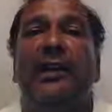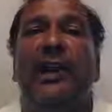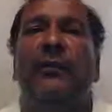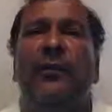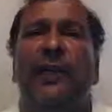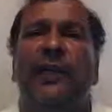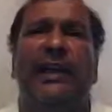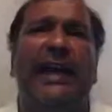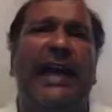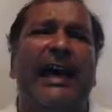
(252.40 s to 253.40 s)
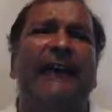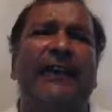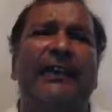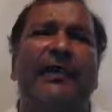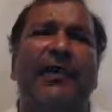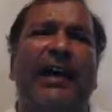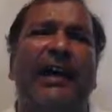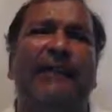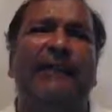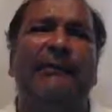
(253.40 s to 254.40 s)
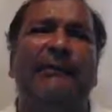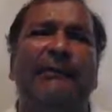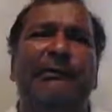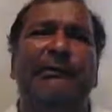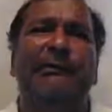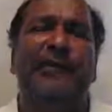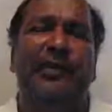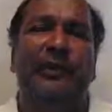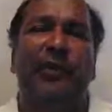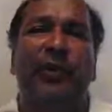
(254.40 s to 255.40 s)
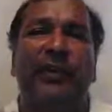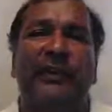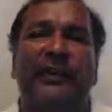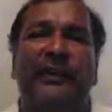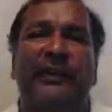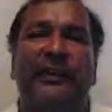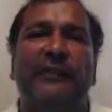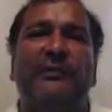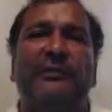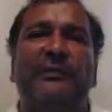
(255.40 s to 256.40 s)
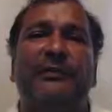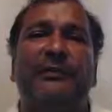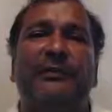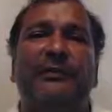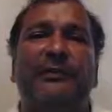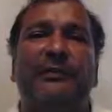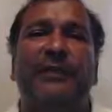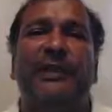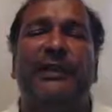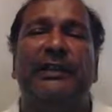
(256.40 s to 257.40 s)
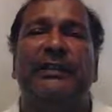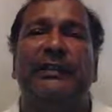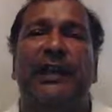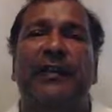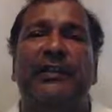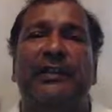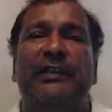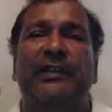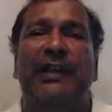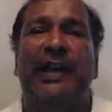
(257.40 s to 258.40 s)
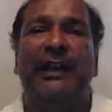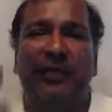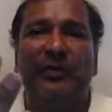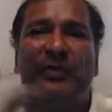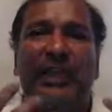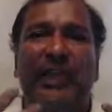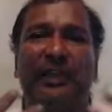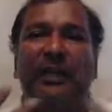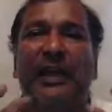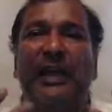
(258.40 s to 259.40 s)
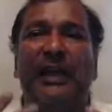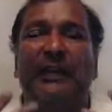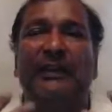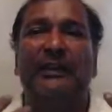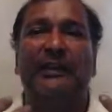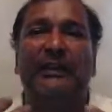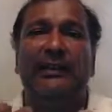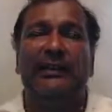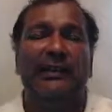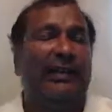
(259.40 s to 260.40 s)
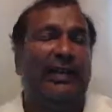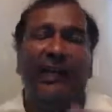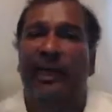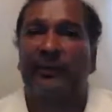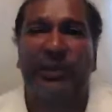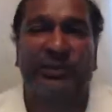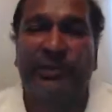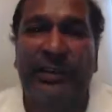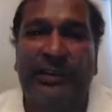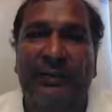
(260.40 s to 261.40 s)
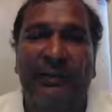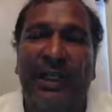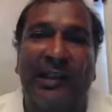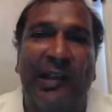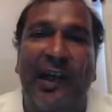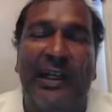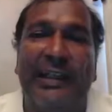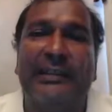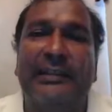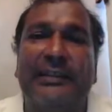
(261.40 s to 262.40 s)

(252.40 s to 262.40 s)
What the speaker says: And really having the right support system, because obviously I don't take away the accomplishments of my client.